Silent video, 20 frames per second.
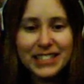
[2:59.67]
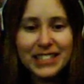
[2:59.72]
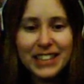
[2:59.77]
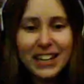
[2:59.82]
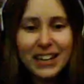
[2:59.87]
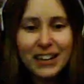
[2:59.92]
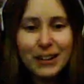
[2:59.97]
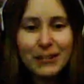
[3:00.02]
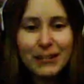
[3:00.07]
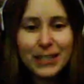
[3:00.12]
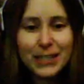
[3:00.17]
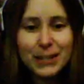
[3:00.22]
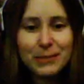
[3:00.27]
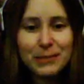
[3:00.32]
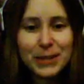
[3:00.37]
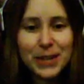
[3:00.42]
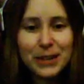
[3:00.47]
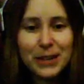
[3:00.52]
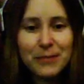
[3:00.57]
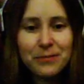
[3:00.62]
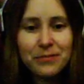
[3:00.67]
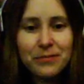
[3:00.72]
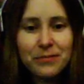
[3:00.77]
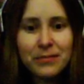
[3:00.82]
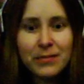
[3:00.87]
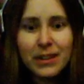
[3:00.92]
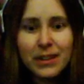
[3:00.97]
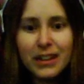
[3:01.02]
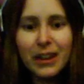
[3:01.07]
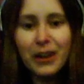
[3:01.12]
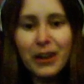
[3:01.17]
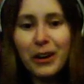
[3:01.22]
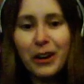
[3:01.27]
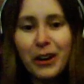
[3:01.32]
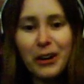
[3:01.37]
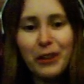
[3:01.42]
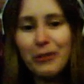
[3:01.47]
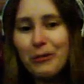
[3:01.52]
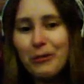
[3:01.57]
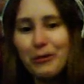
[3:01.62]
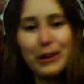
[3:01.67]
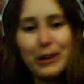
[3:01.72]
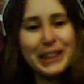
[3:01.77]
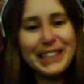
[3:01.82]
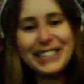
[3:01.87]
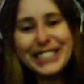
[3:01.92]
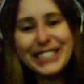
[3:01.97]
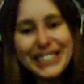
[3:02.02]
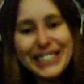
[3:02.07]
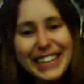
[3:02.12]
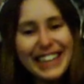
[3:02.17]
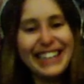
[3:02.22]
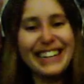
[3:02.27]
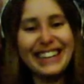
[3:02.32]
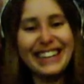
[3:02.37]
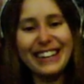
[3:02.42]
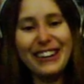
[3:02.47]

recipe. What the shit?